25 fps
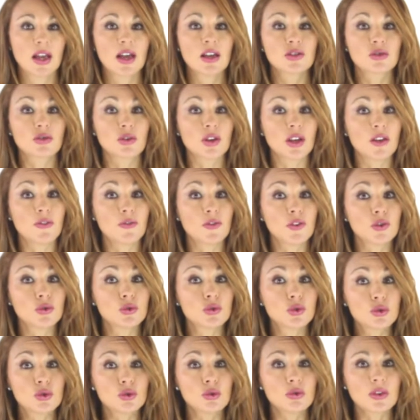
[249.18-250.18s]
So if you
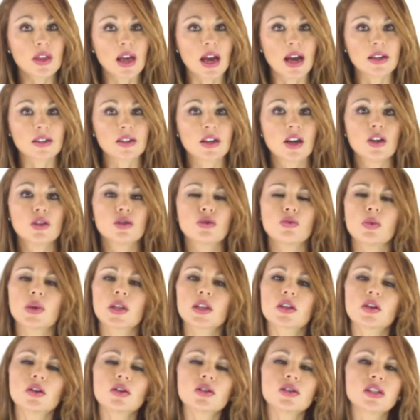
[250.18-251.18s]
do that, you
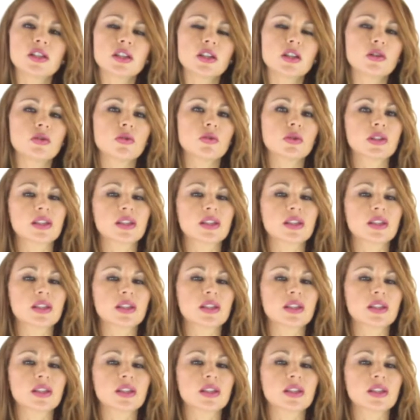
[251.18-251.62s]
will continue